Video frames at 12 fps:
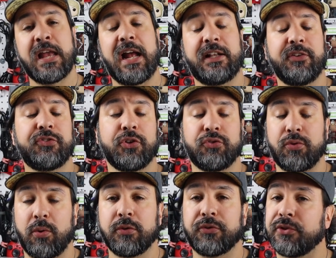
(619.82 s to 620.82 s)
And this
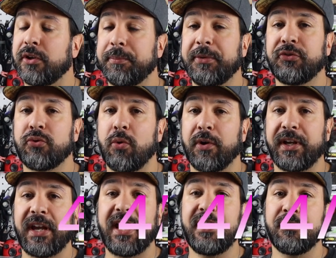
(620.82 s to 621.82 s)
controller is going to be
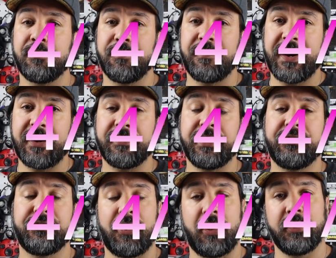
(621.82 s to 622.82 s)
scoring a very
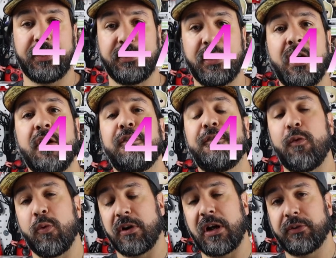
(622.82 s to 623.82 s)
solid
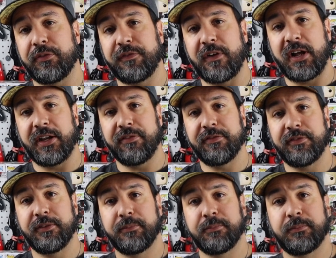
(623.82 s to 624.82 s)
four out of five.
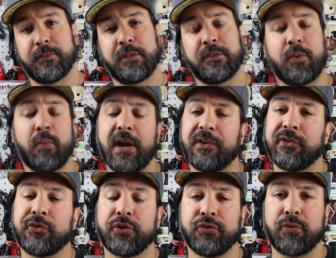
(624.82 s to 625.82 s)
Now, why is
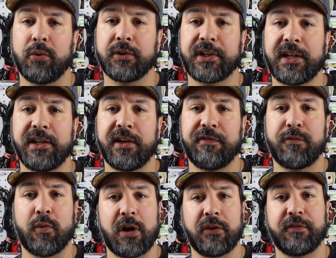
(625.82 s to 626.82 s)
this controller getting a
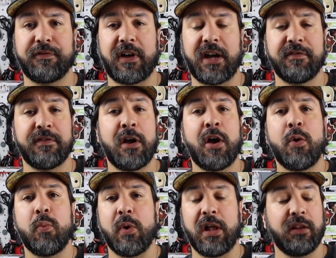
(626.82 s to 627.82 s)
four out of five?
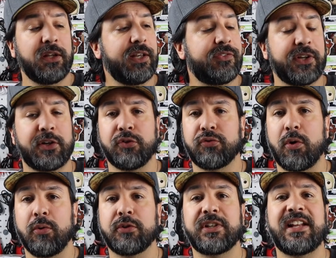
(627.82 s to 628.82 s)
Well, it's a
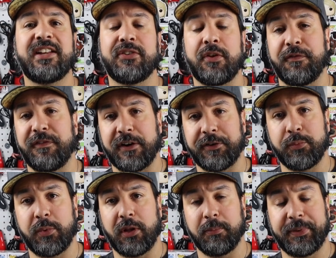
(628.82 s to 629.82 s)
controller that is very
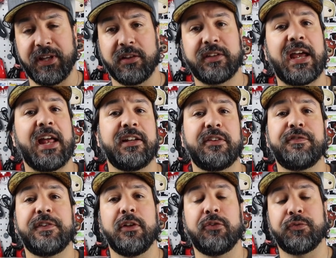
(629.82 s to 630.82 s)
well built and it
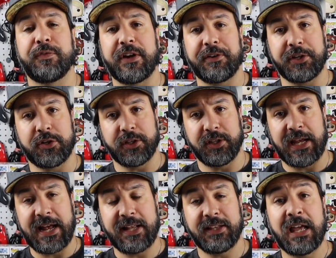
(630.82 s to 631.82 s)
feels very good in
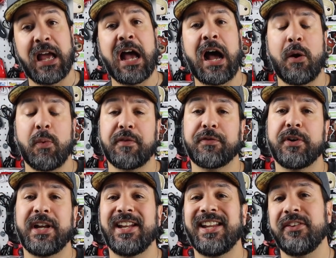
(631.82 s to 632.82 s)
hand.
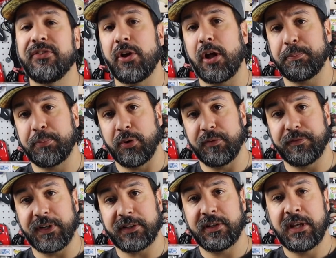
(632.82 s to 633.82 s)
However, it is not
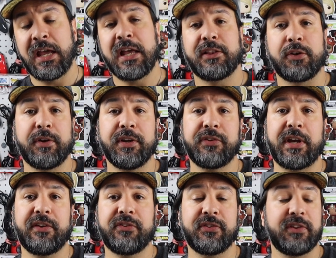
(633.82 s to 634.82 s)
perfect. There is
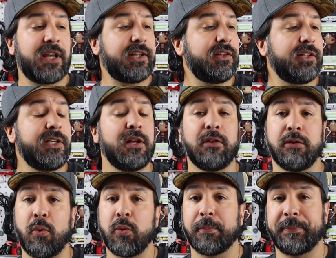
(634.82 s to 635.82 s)
a slightly
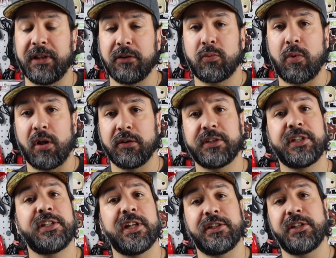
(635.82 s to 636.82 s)
lower build
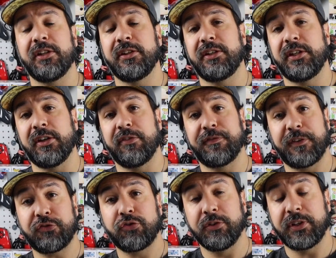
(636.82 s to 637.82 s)
quality than the, than the
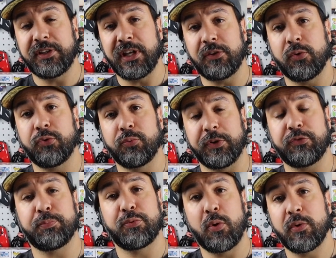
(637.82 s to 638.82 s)
official Nintendo
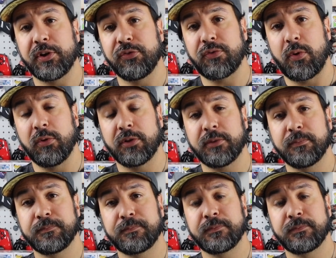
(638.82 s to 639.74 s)
Switch Pro controller.